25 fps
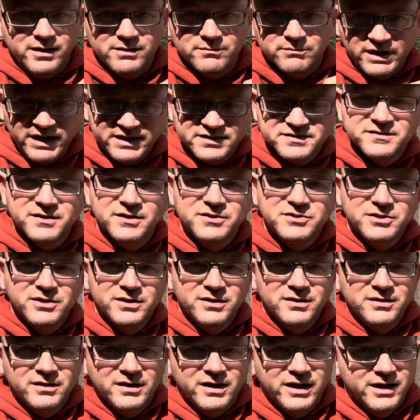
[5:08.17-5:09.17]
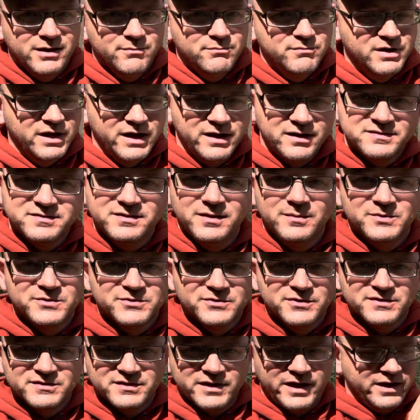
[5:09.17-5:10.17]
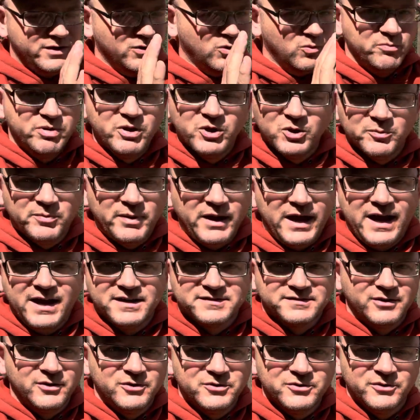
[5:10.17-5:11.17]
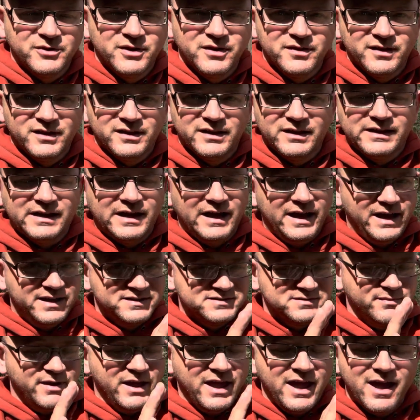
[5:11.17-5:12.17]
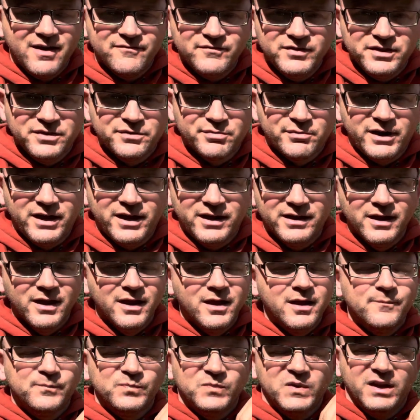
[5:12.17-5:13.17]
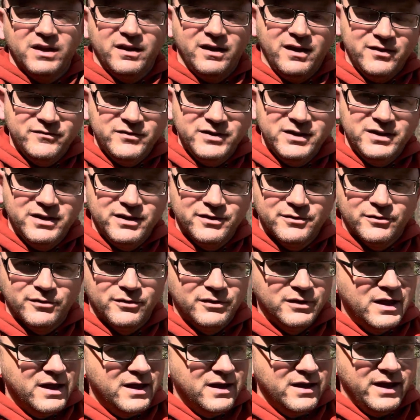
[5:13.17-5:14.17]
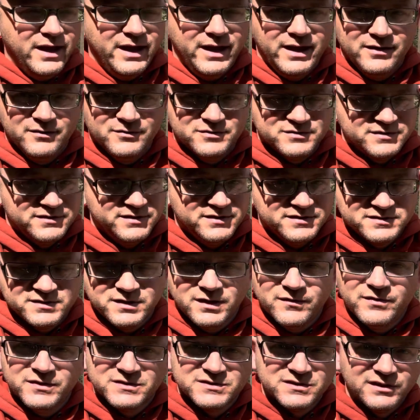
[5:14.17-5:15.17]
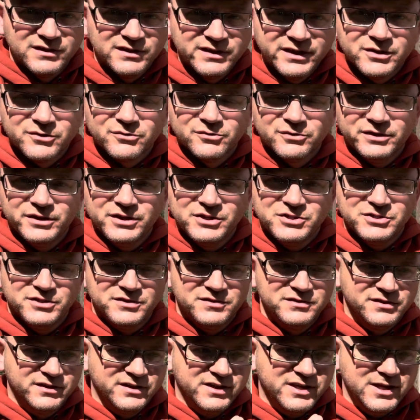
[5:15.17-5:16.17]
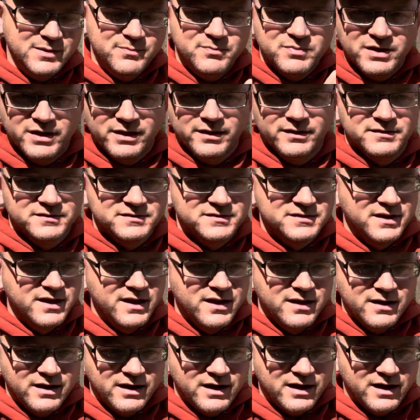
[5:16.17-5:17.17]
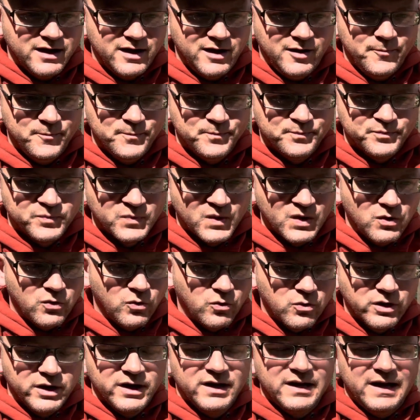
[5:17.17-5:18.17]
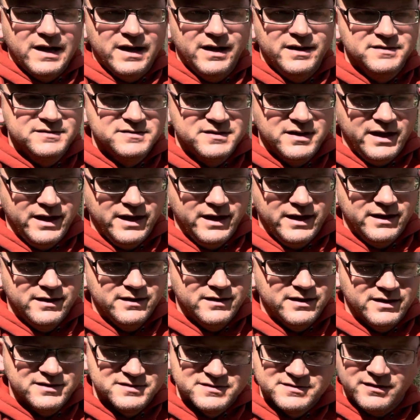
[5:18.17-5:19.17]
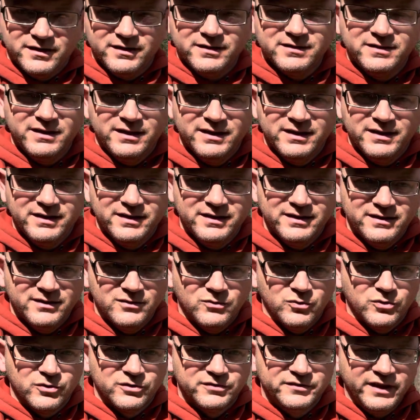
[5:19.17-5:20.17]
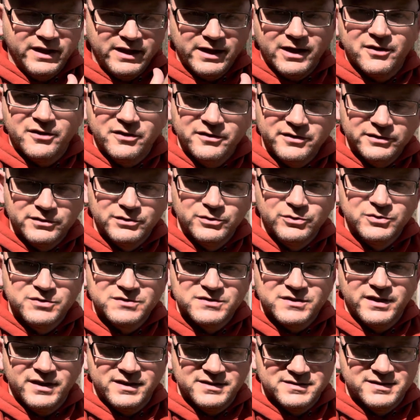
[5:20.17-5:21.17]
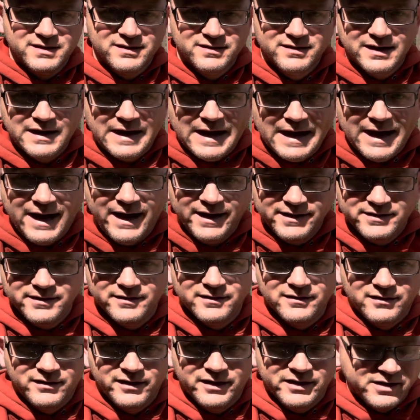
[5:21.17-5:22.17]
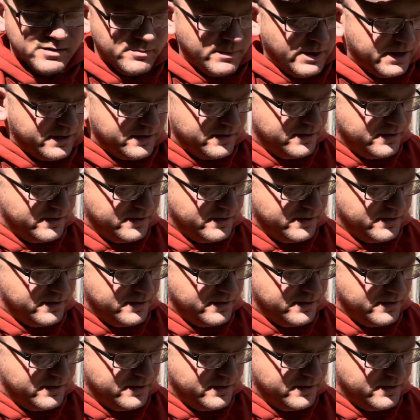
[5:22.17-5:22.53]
my stitching, I am not a seamstress. I don't build packs. I don't do anything like it. I had some heavy thread and a heavy needle, and this stuff is literally just to keep things organized and sucked in, or take out any loose things that I didn't like about it,